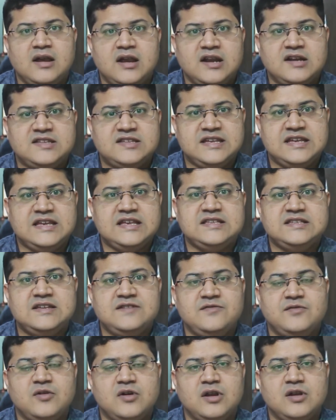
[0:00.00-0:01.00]
it's
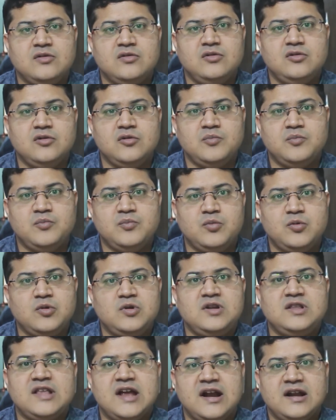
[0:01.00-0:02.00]
easy for you to
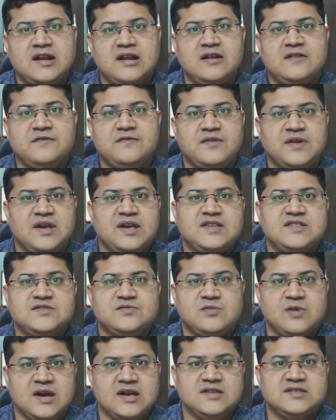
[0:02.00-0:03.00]
put that in a
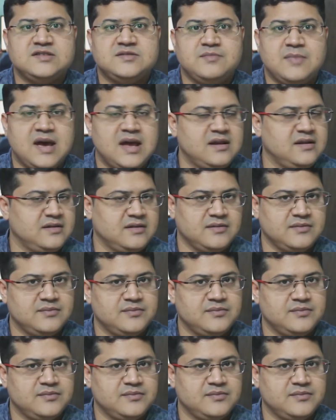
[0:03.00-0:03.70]
phase-wise manner.